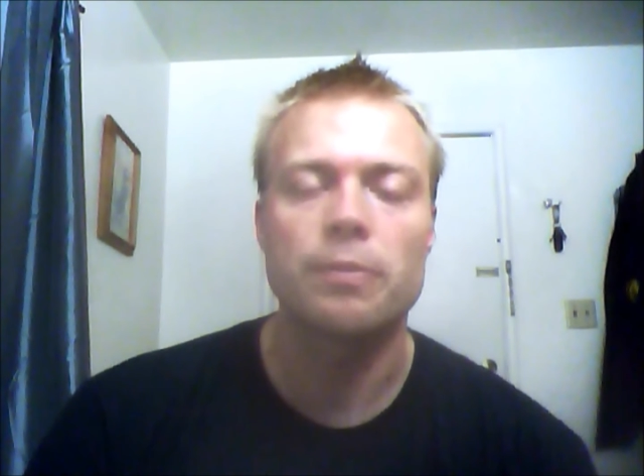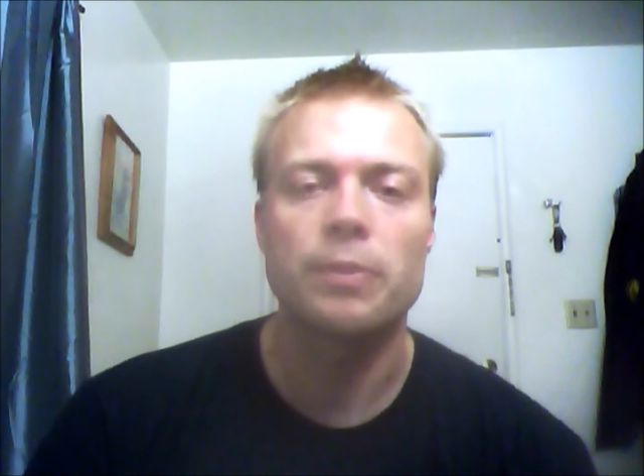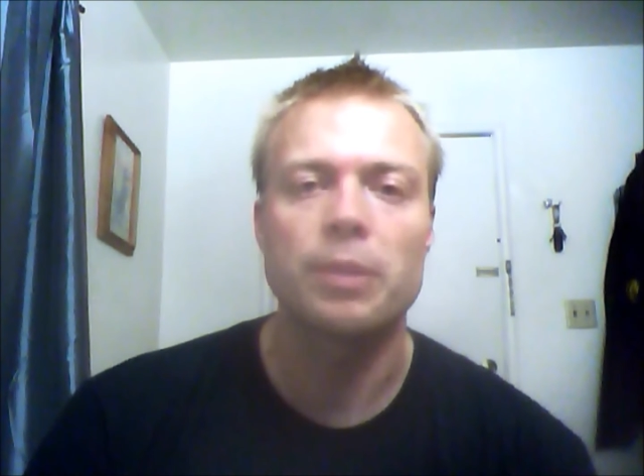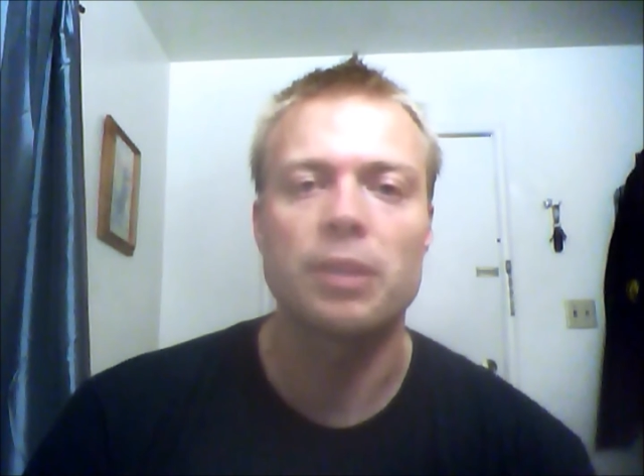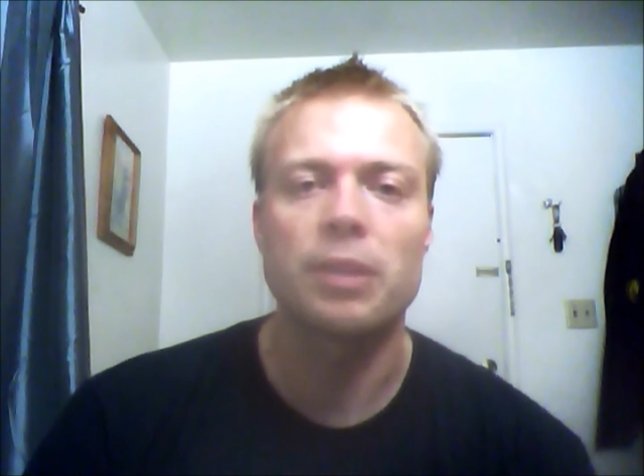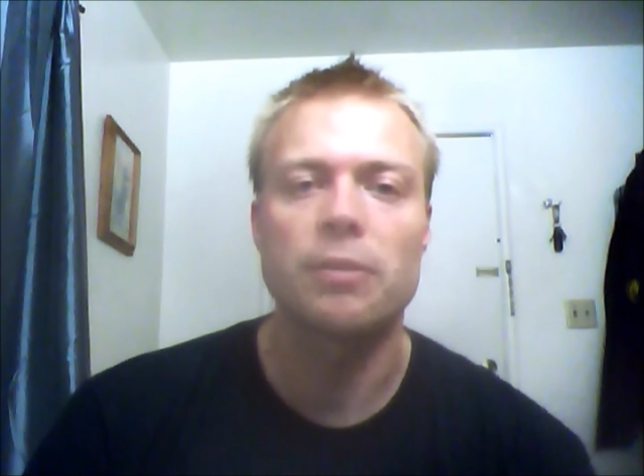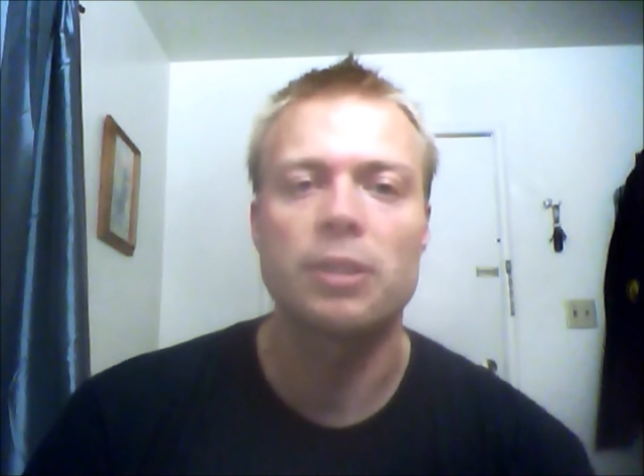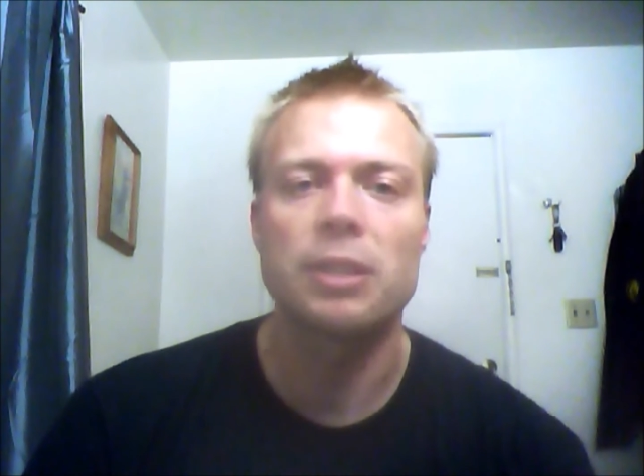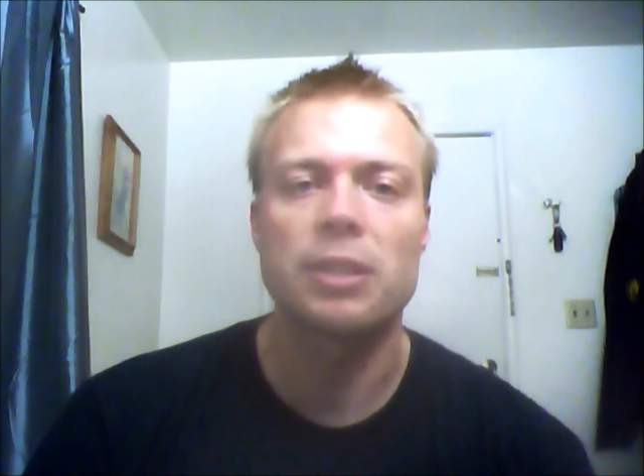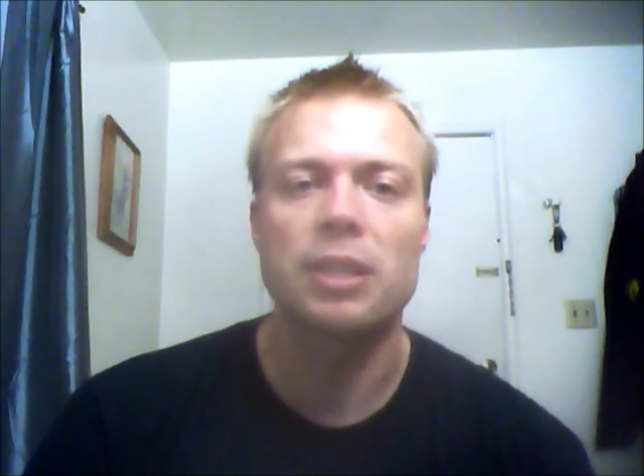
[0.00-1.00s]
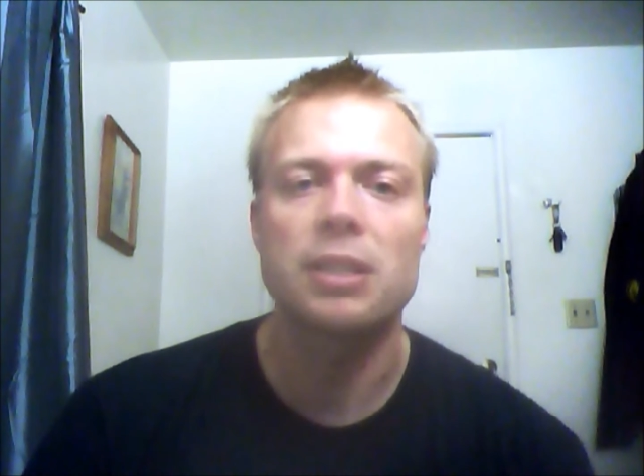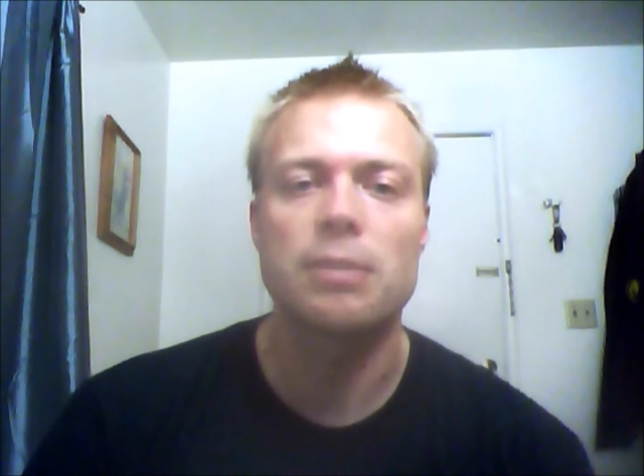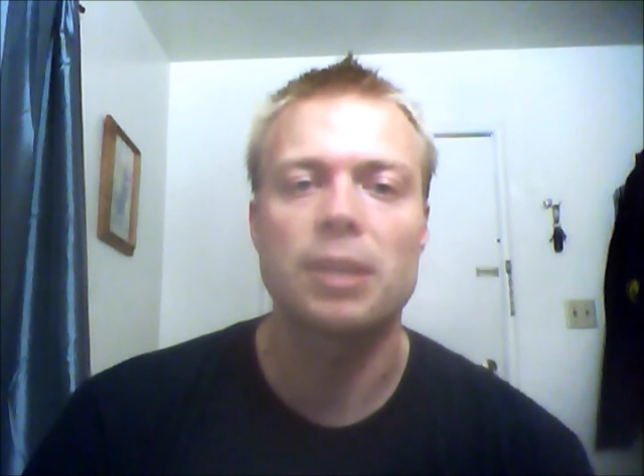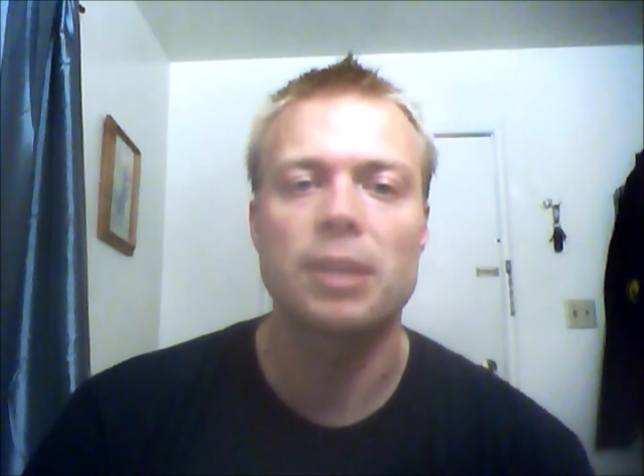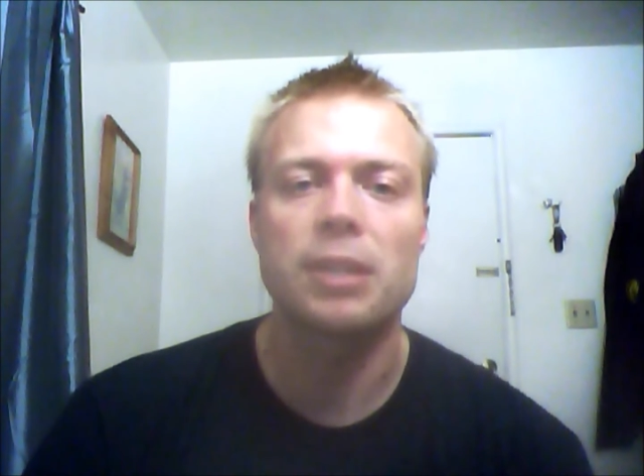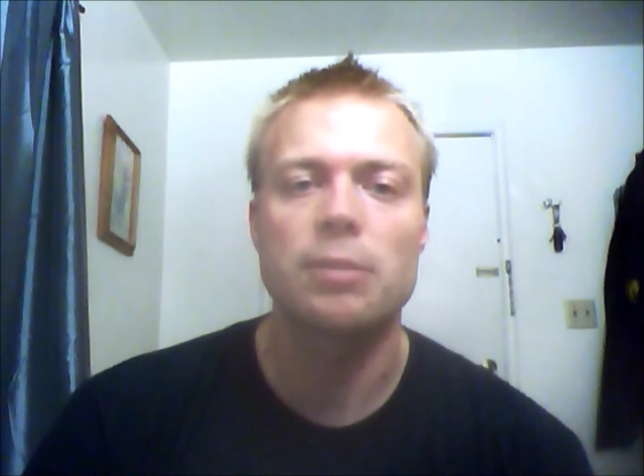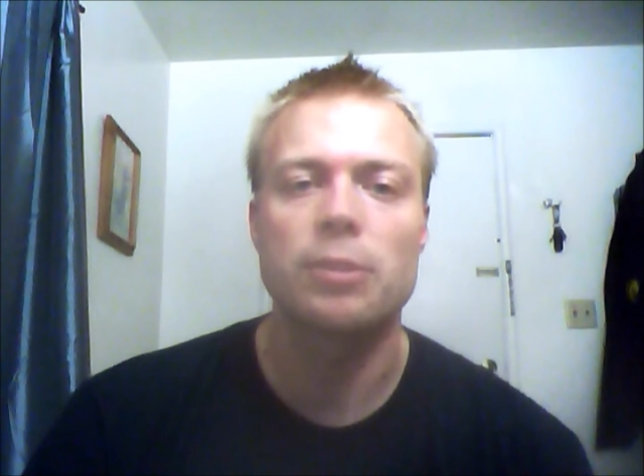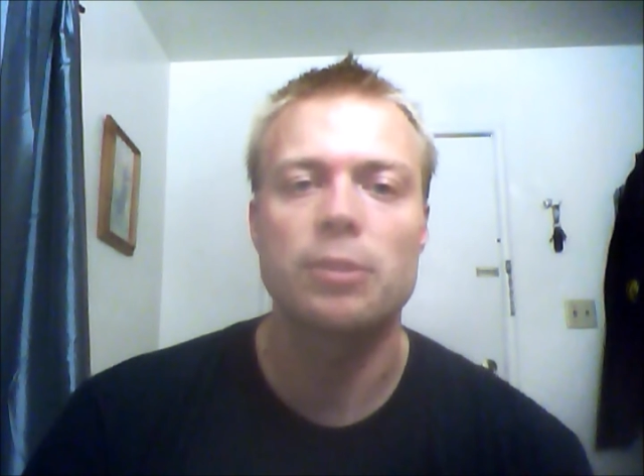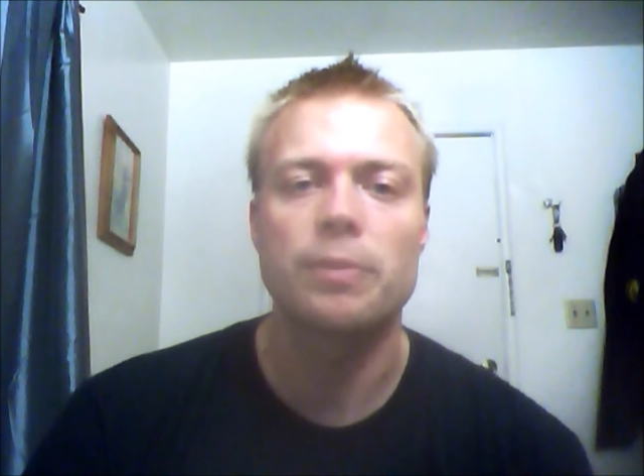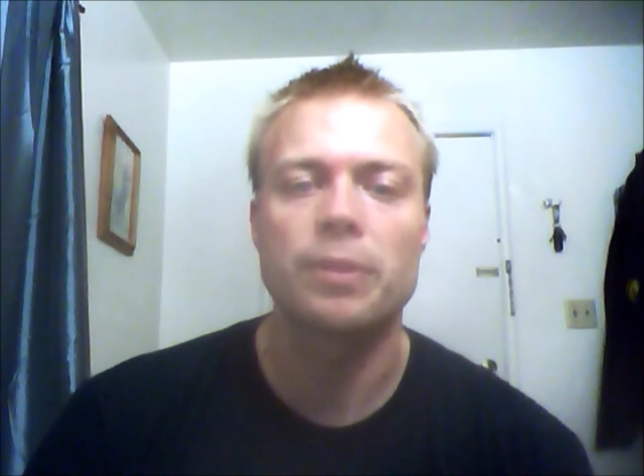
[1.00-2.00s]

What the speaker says: make it very intense, maximal,